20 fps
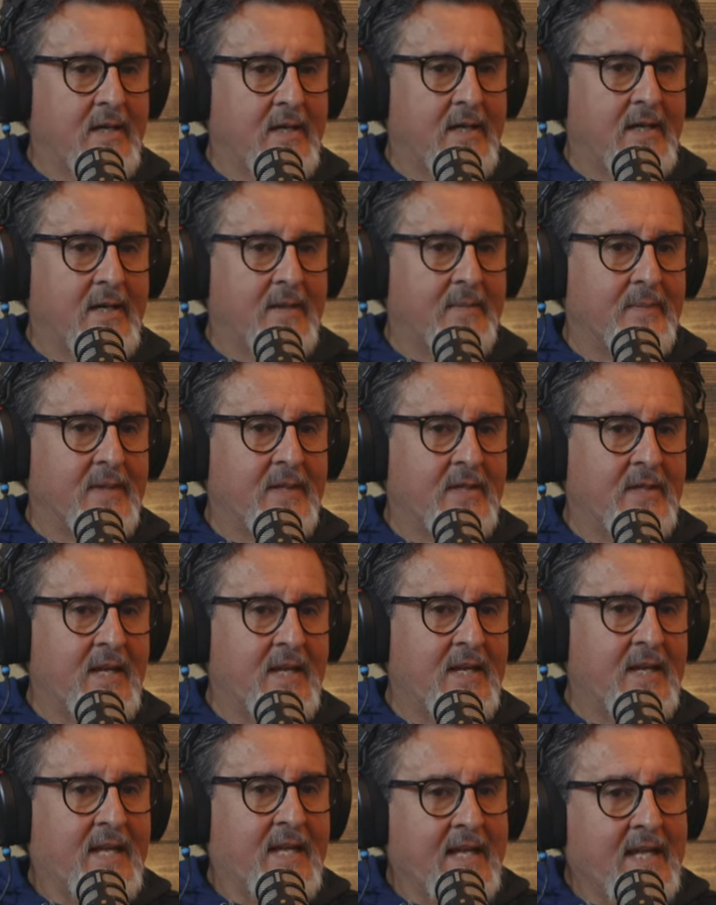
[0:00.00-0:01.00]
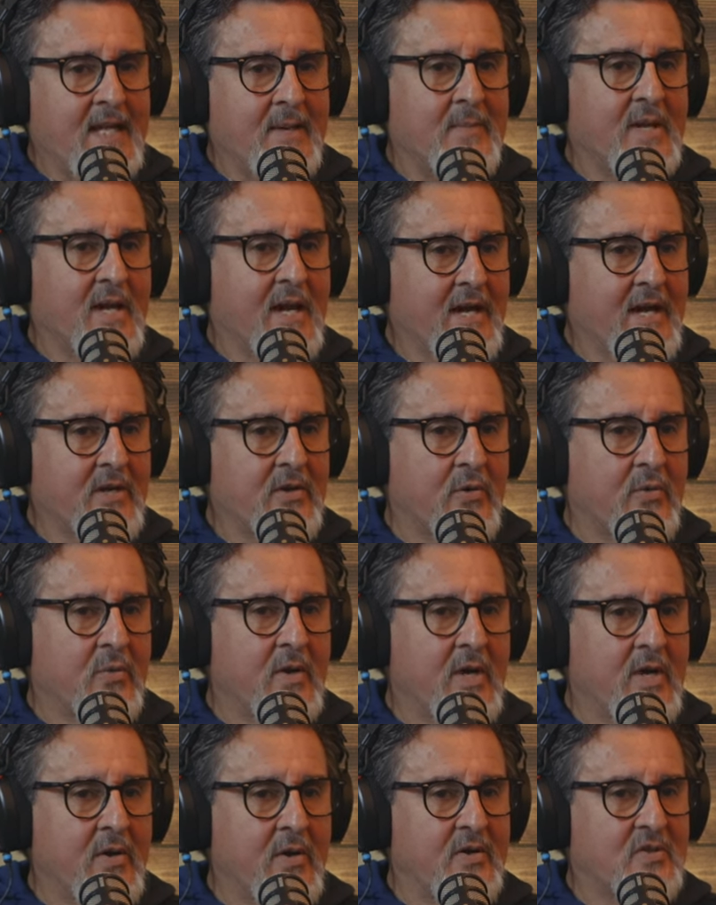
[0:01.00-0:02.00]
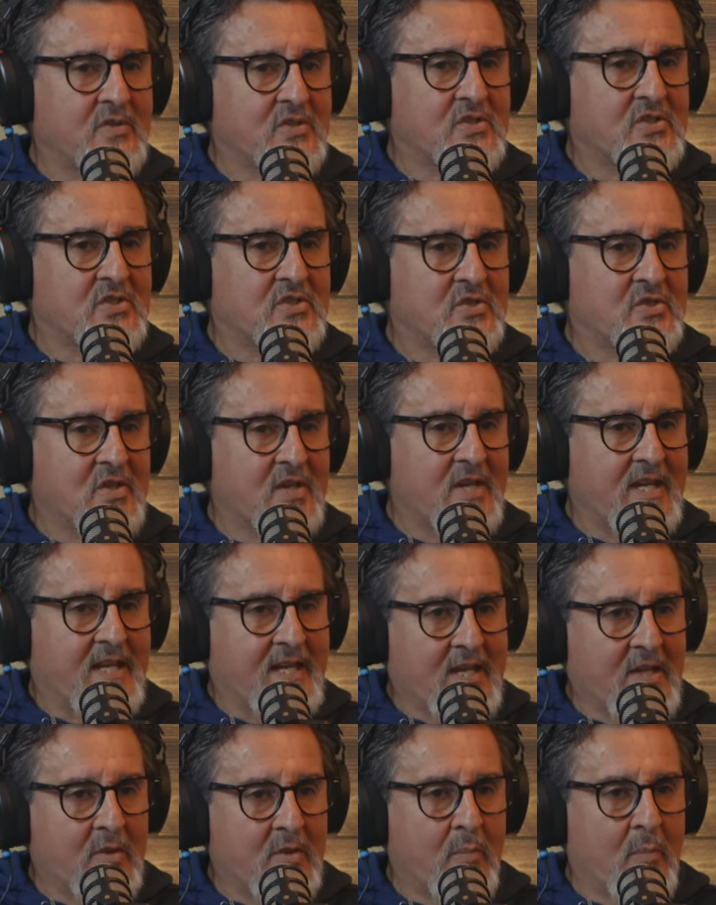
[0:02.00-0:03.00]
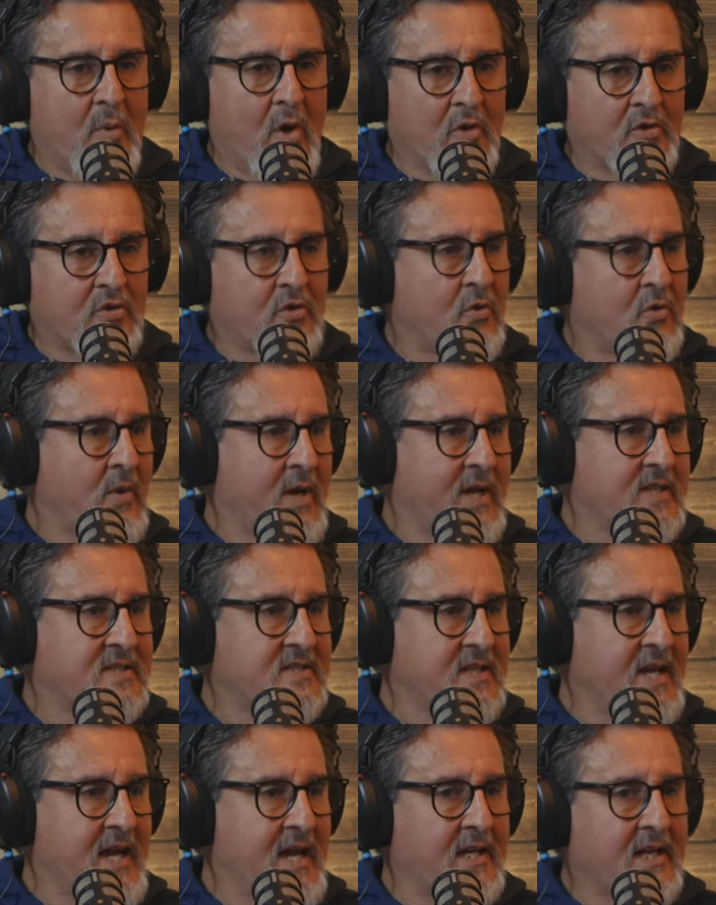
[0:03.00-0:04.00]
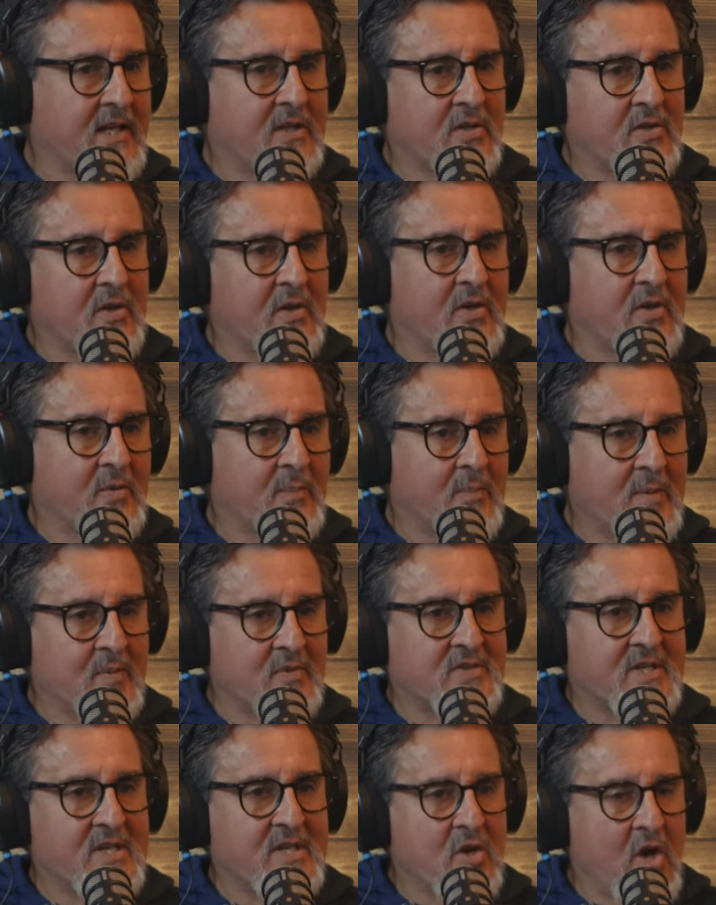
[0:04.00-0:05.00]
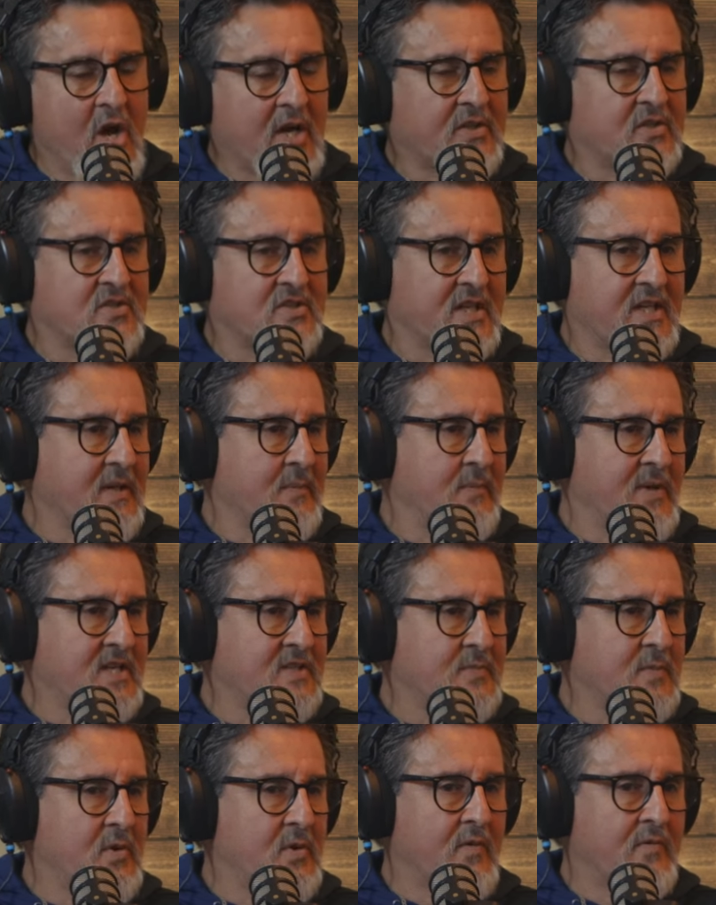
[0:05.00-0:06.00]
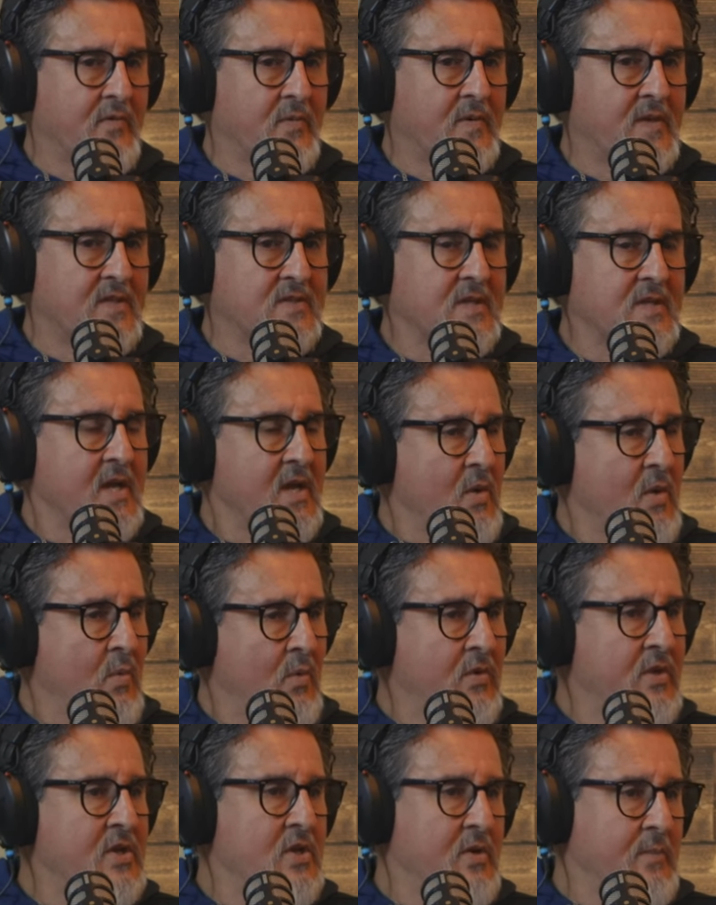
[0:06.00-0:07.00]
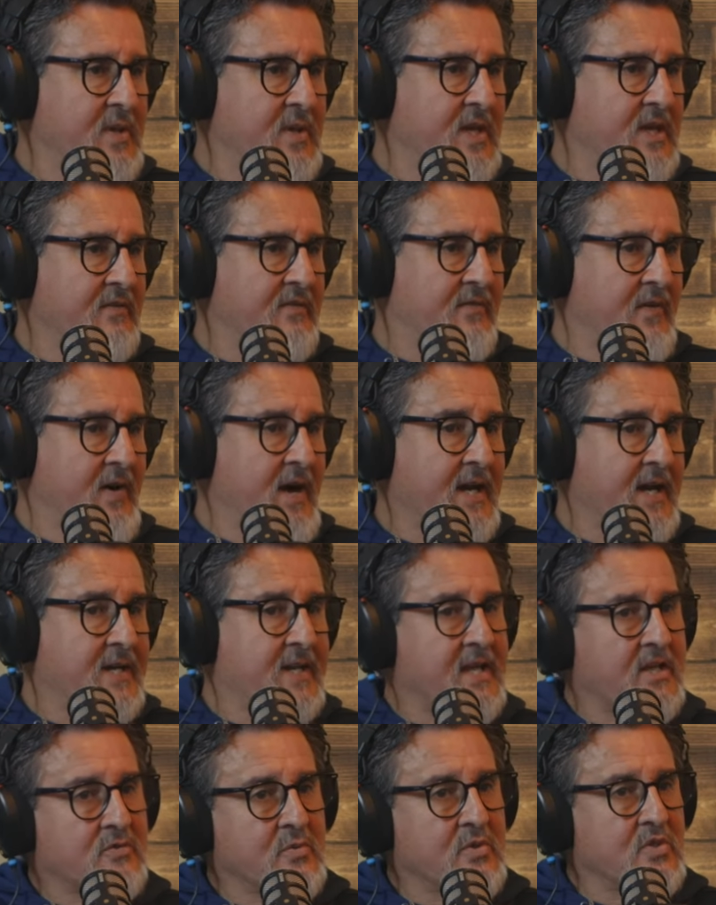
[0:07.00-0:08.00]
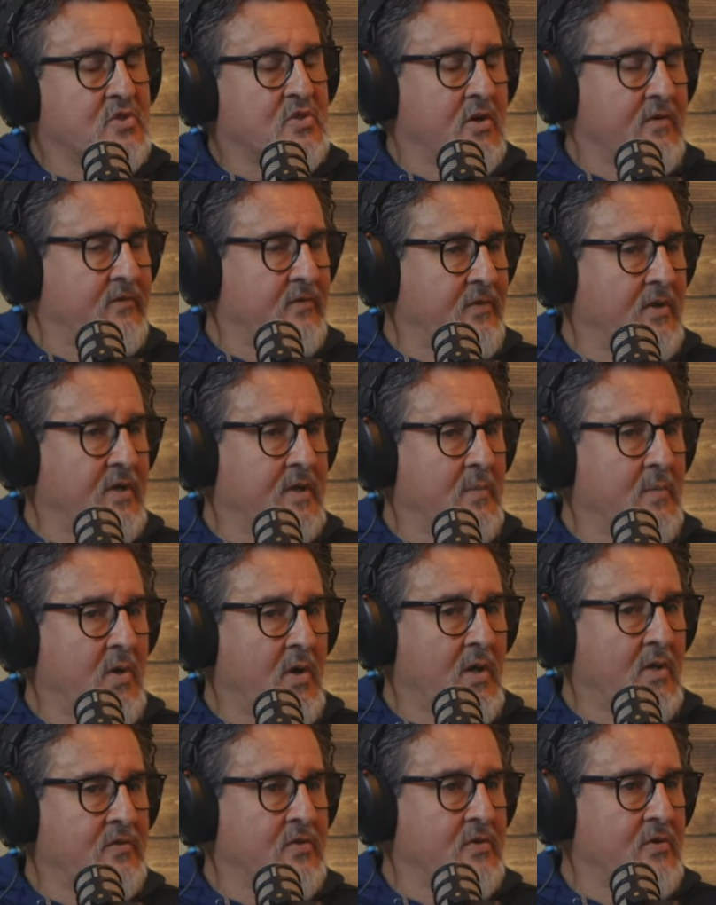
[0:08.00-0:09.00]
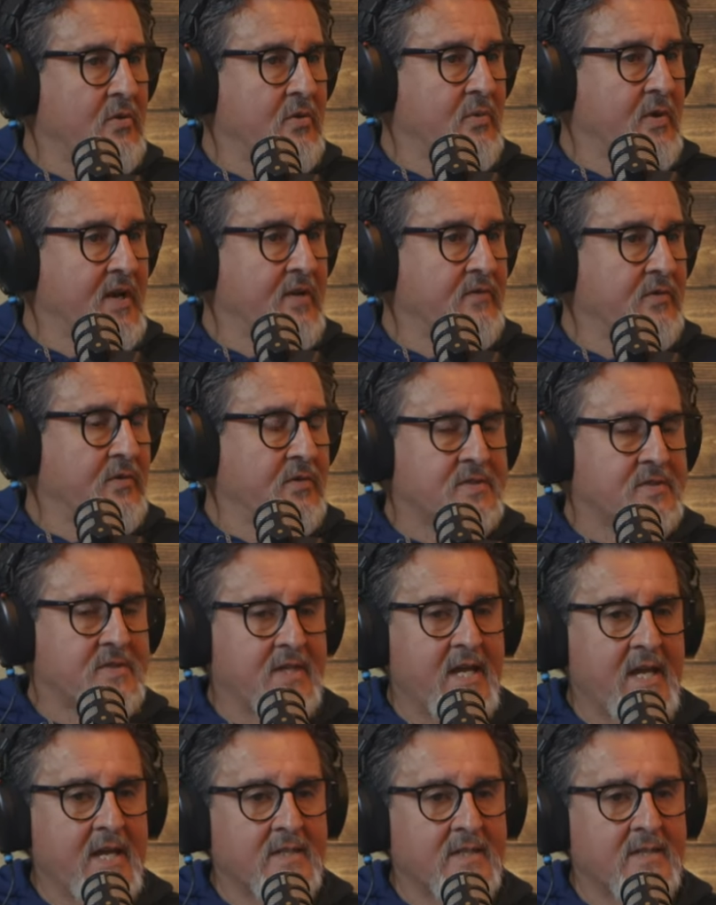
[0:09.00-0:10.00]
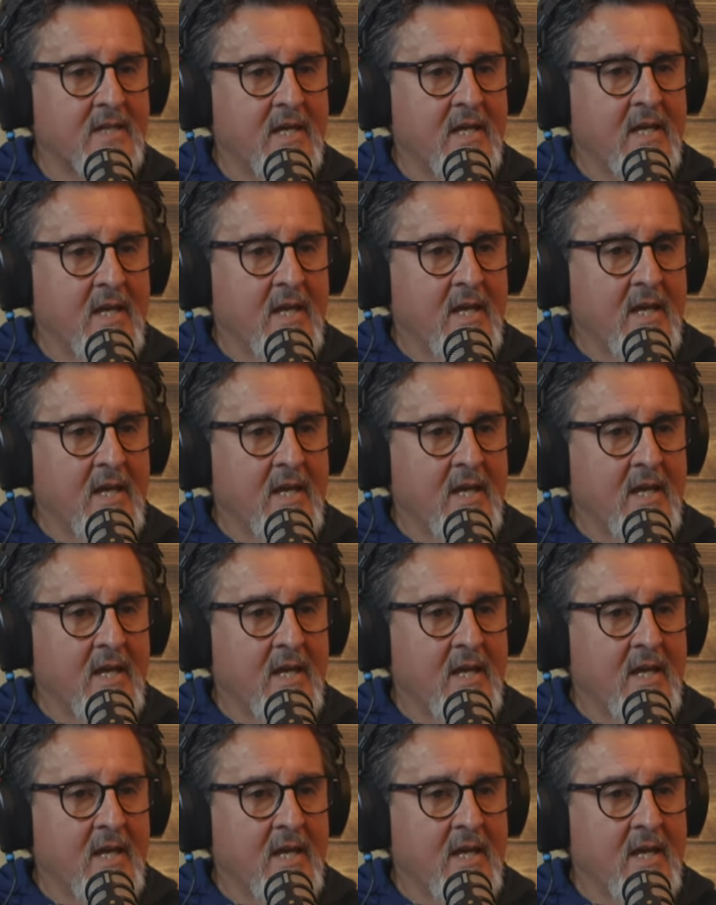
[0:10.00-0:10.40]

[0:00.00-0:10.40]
Uh, and, and hitting behind a runner isn't just hitting the ball to the right side. Like you, hear people say, knock the second baseman over with this. Well, then you're being fine. That's when you start flurrying balls in the right field stands.